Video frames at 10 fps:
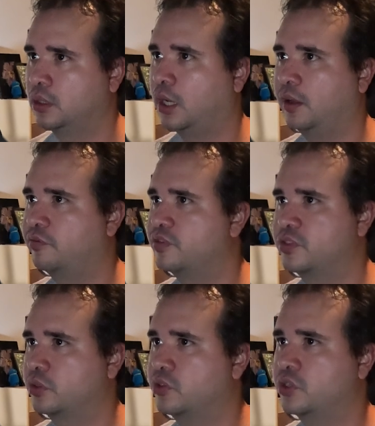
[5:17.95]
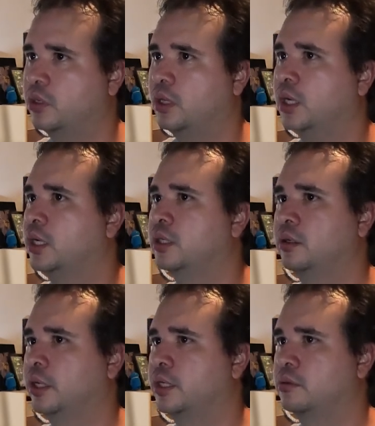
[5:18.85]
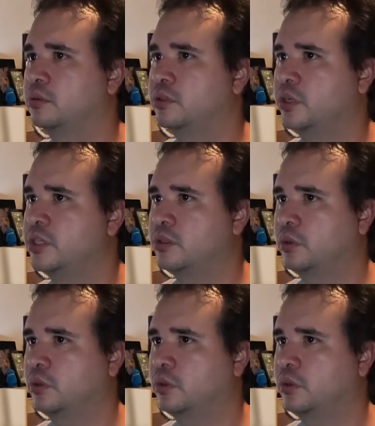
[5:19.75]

I've searched online and there is